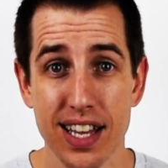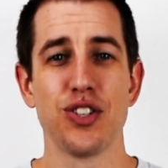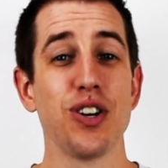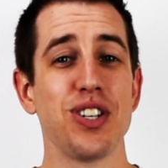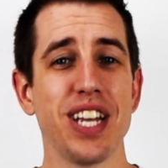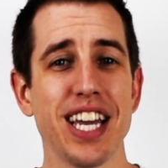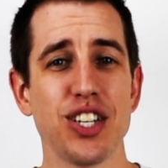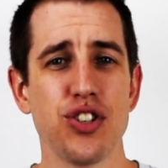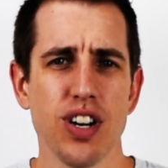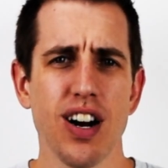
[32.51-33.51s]
So you're
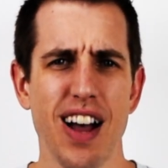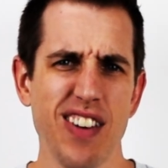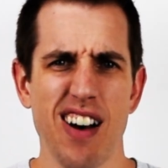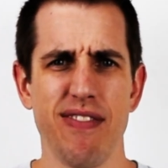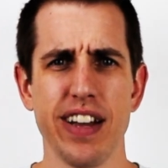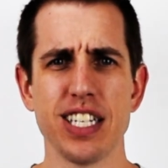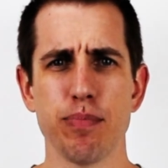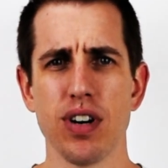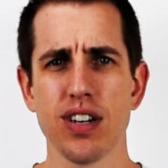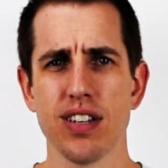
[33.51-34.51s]
saying, sure, I've got
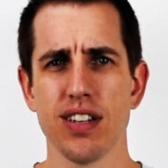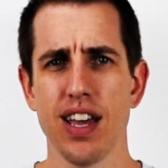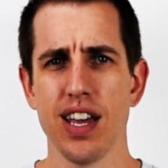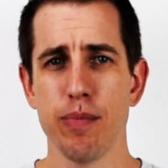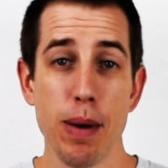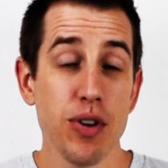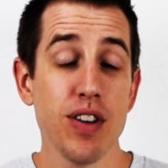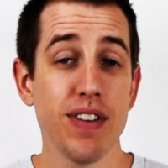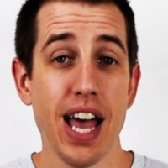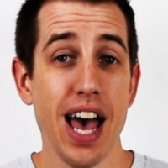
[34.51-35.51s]
Facebook, and maybe you
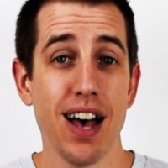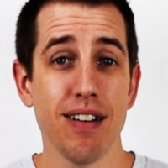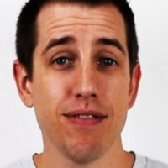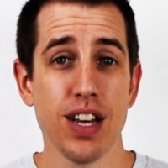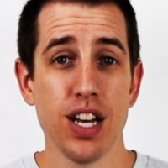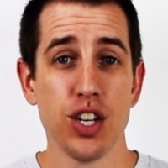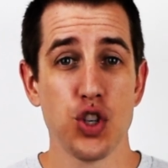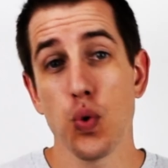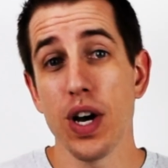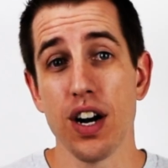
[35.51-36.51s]
even have
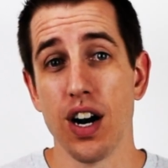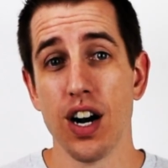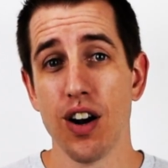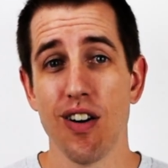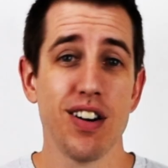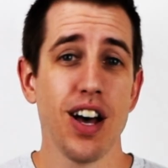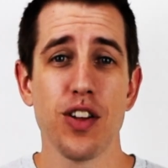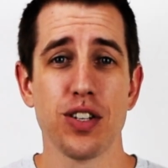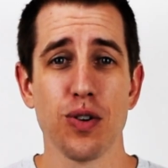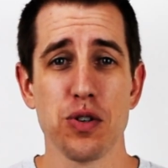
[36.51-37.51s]
Twitter or
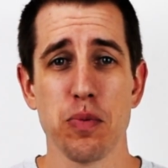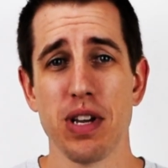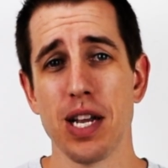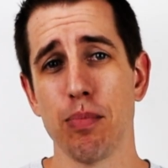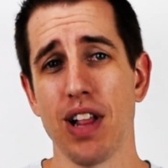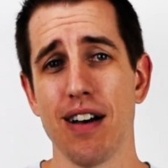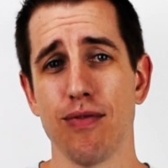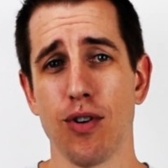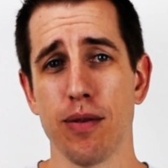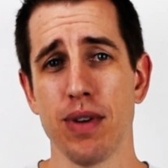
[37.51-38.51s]
another social media
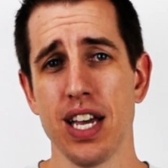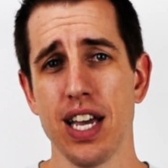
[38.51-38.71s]
platform